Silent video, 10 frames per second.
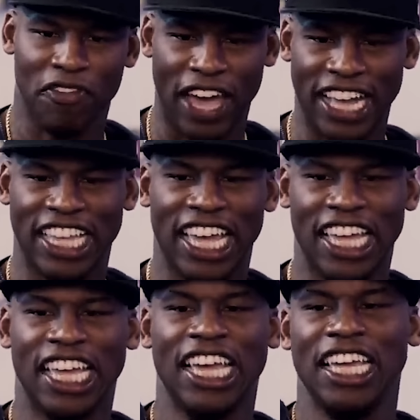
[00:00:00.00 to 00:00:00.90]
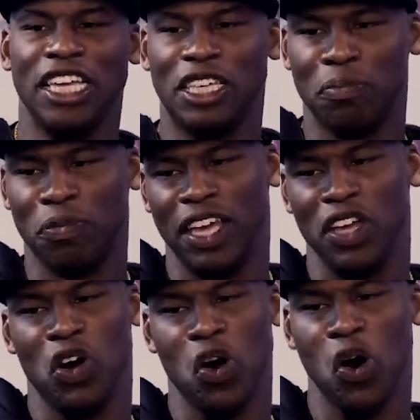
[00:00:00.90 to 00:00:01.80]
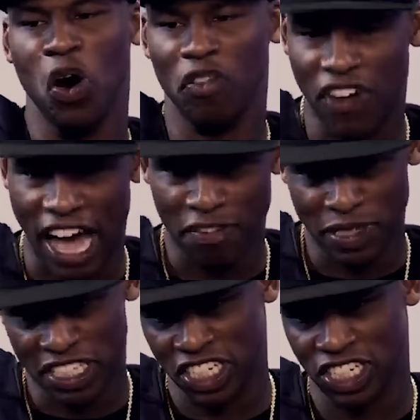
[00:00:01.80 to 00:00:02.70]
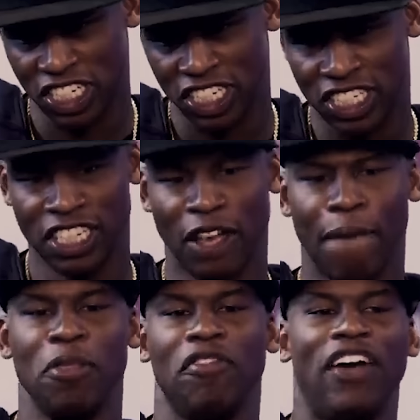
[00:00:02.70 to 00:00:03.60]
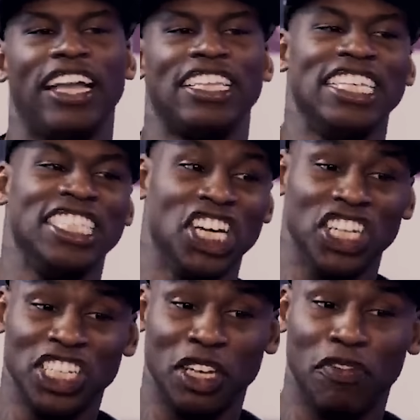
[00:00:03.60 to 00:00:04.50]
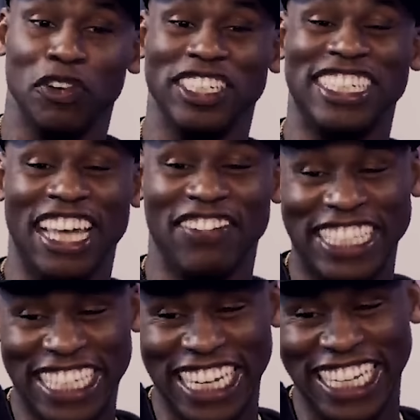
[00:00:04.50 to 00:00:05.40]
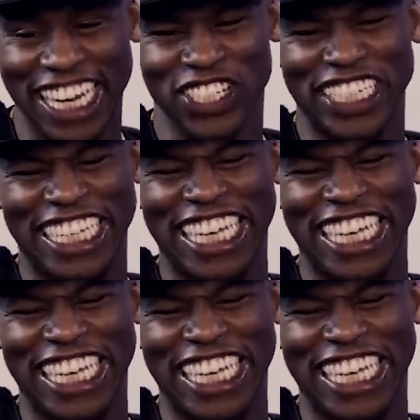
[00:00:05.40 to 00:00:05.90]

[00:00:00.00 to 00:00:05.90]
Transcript: The fact that he can play all five positions, the fact that he's done this shit for 17 years